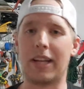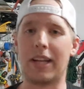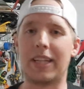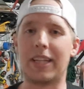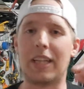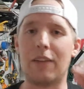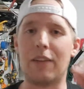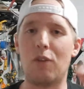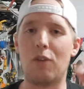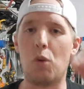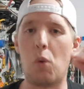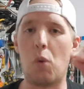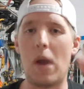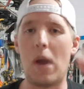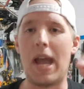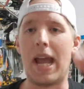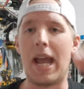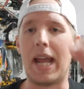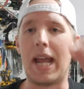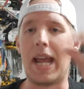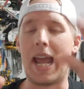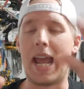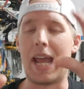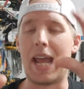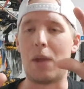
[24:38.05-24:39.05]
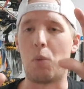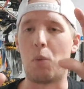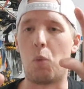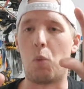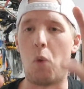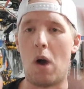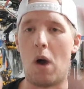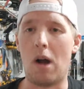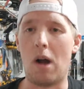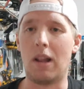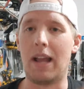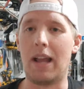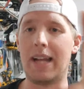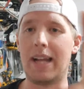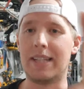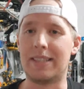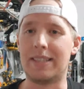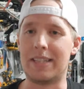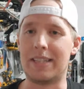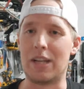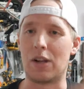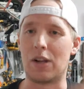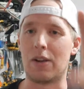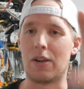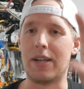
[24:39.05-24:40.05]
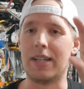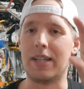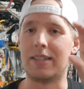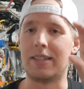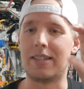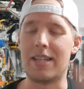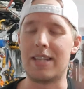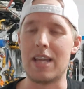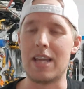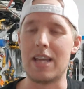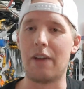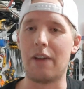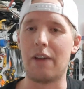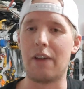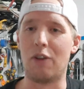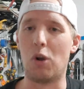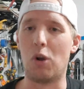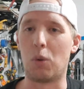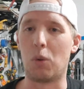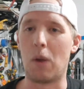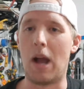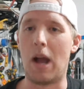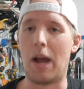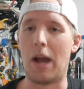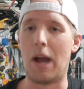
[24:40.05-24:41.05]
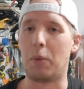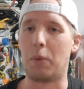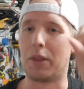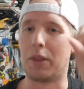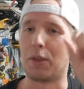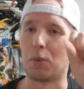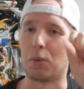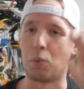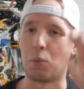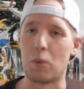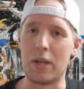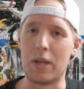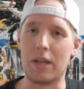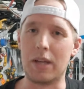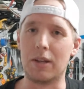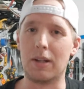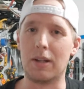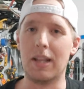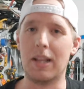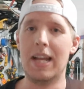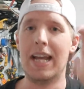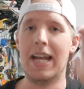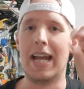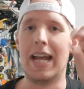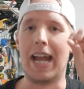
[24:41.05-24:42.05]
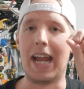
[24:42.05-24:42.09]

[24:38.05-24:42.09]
give away a walleye series TFO rod with a reel